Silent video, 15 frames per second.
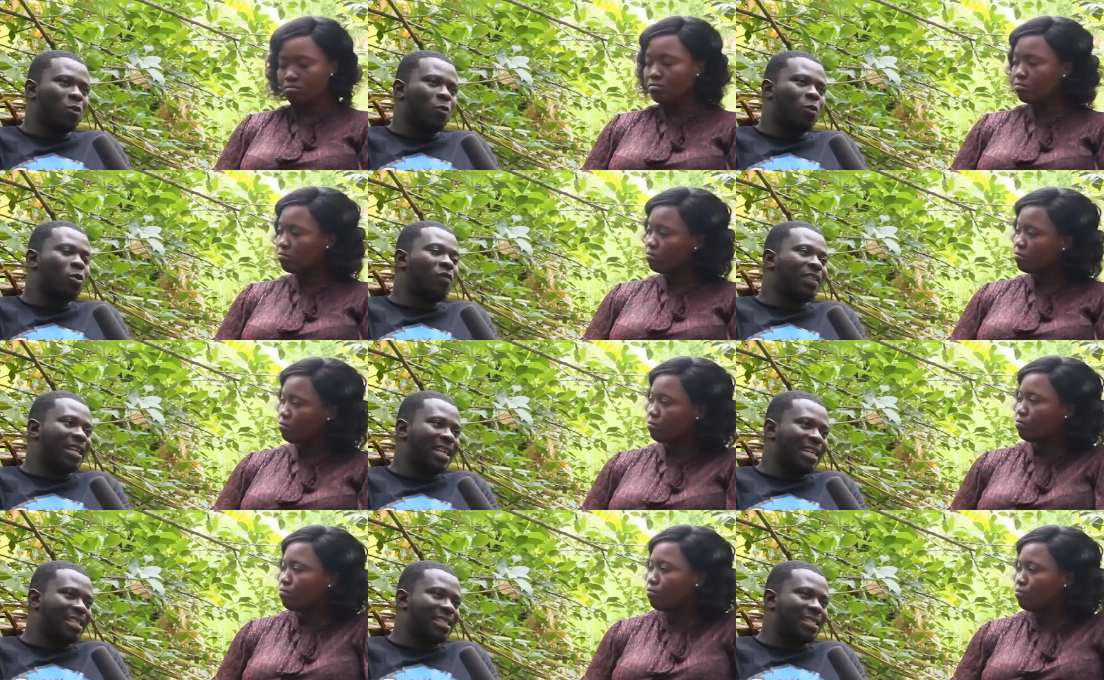Speaker 1: Queen of the
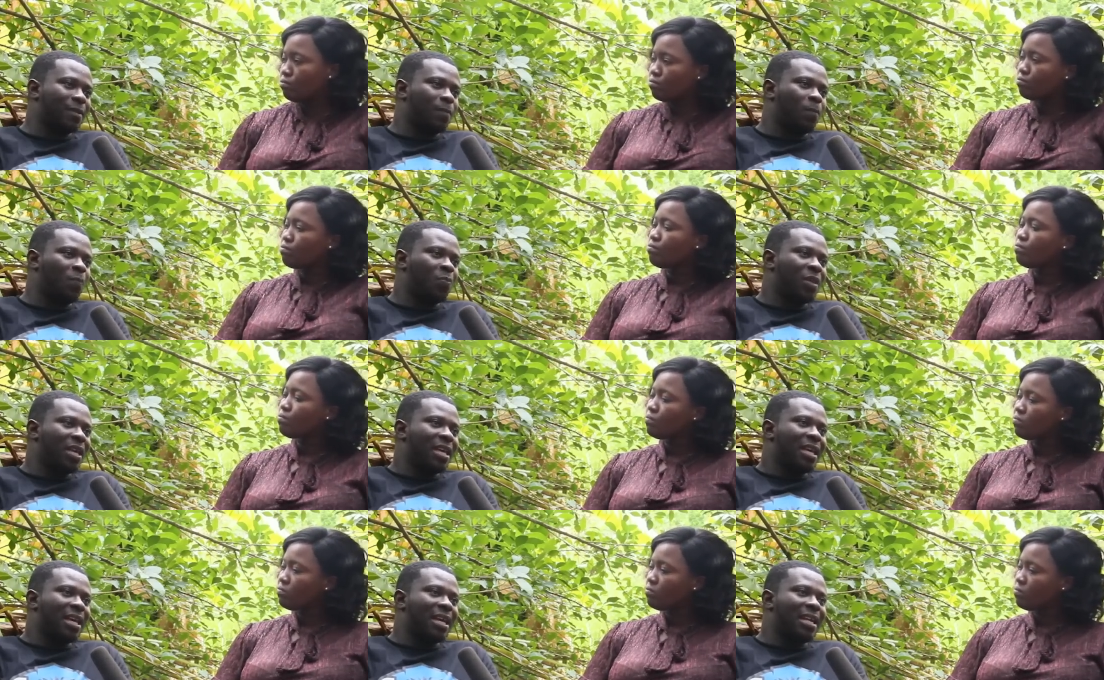Night.
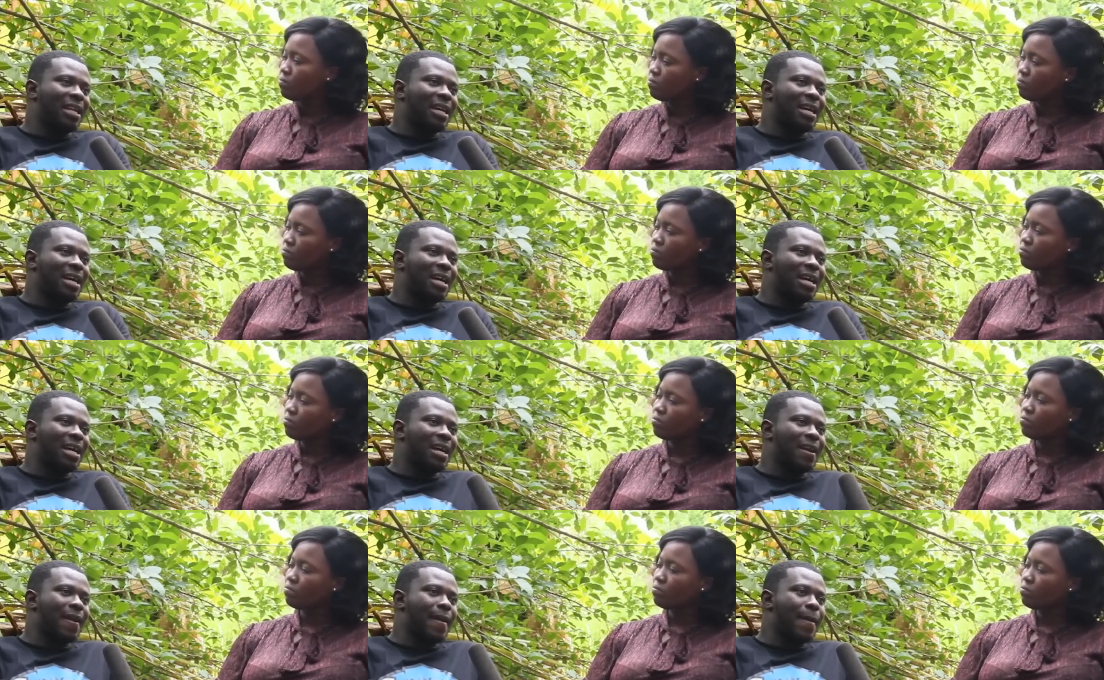And
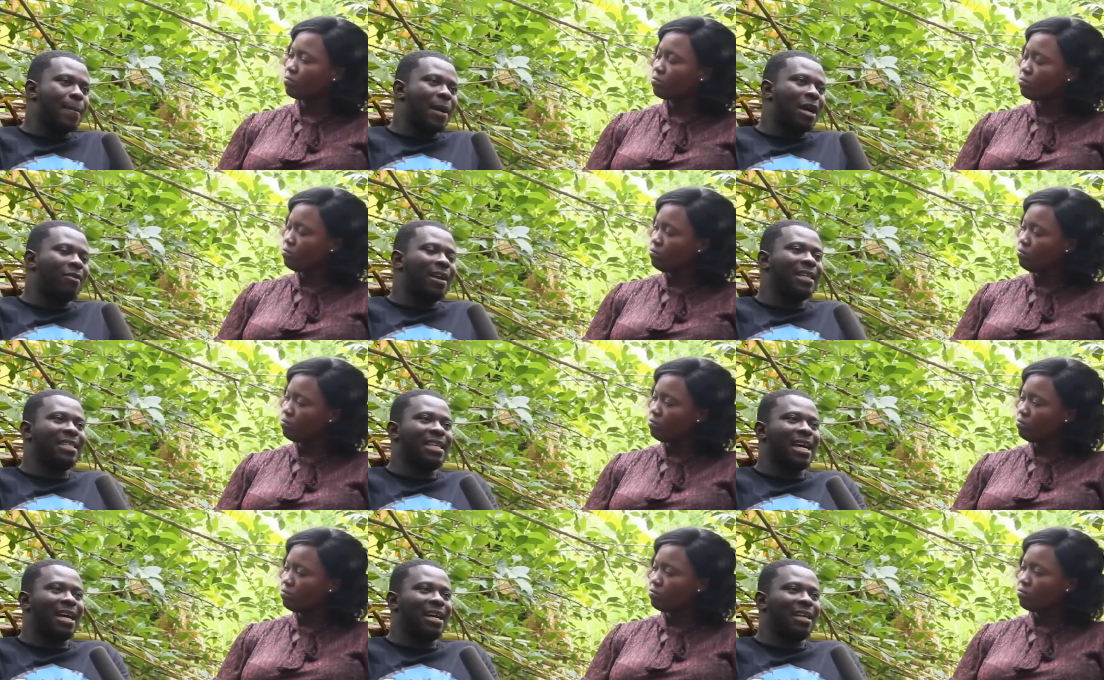
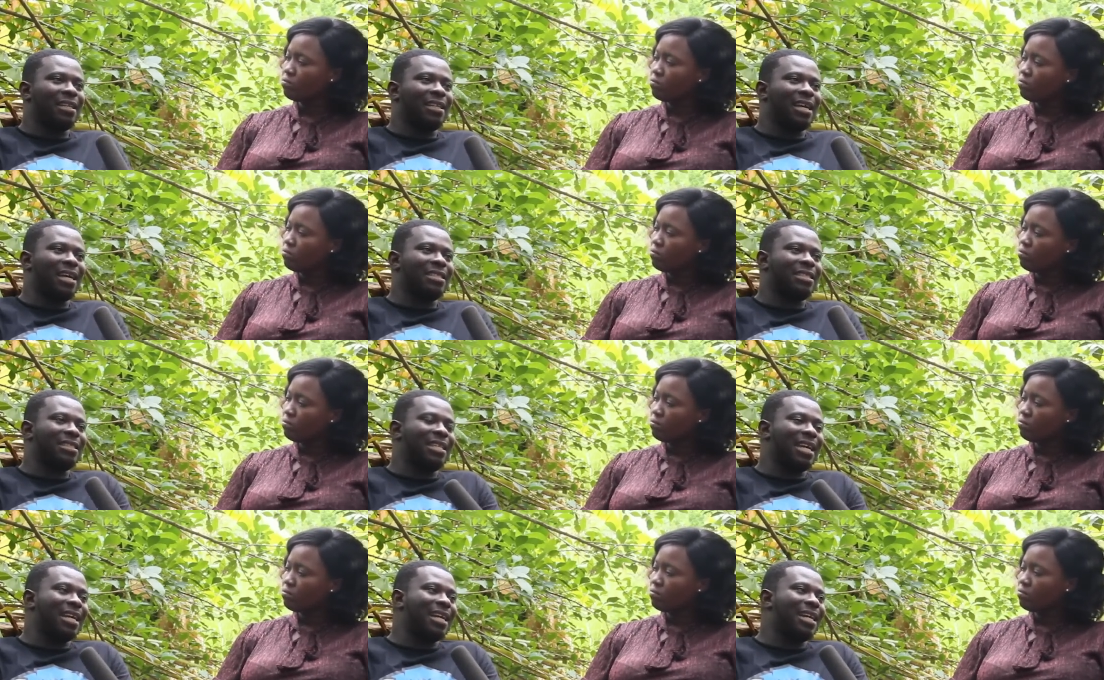Aradia, that's
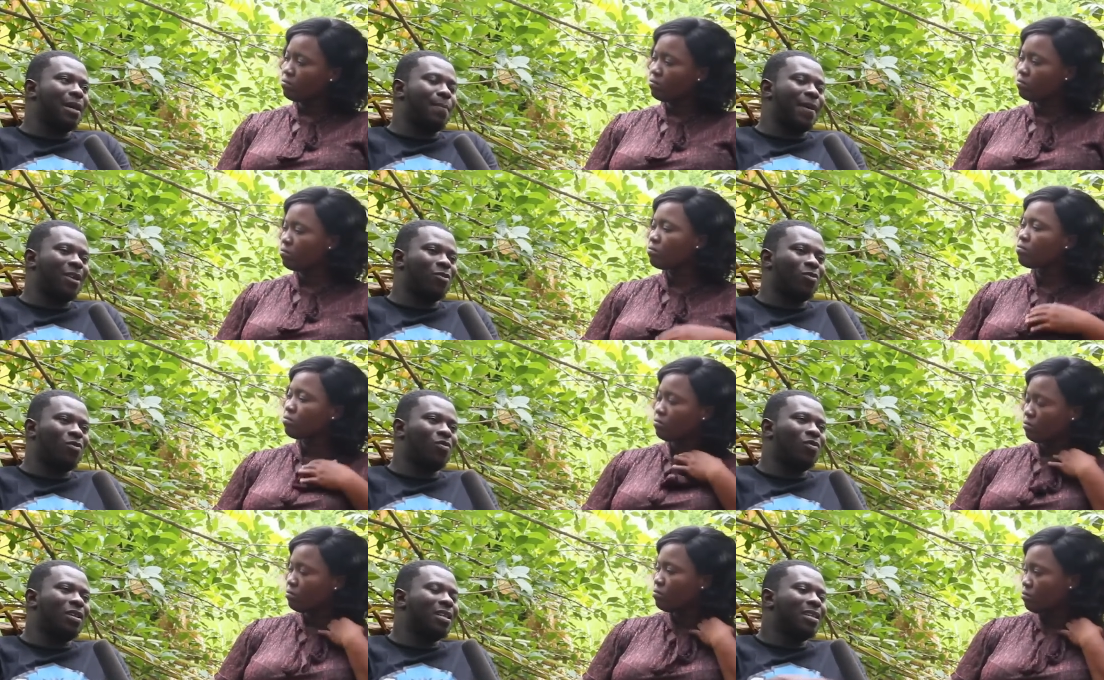Diana Bannon.
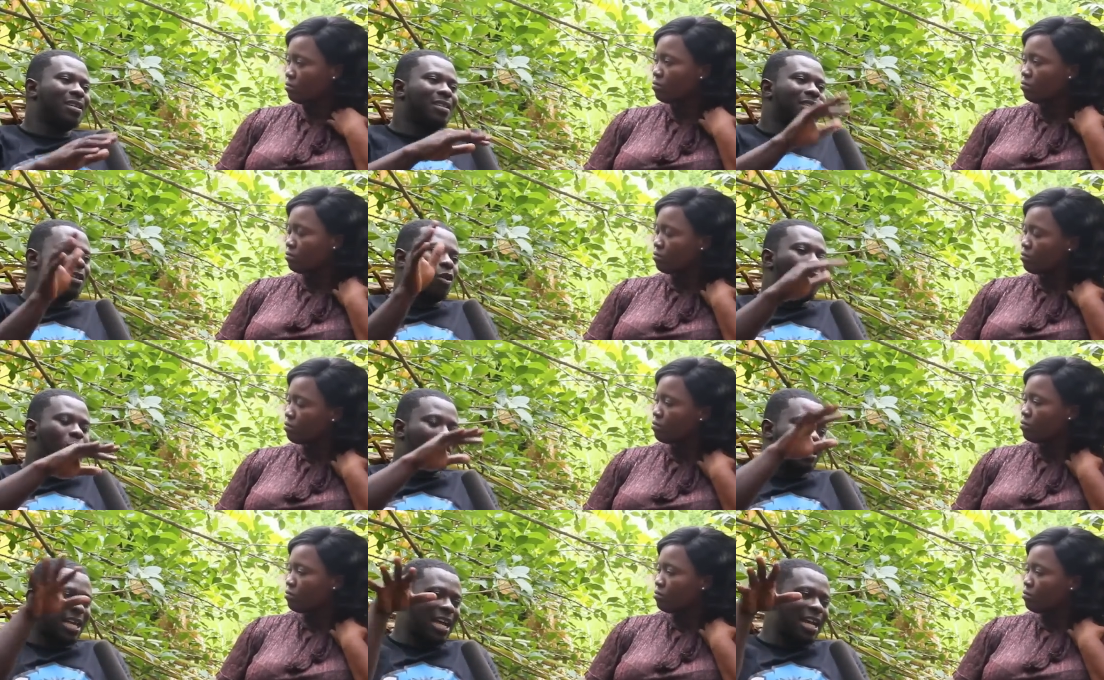Almost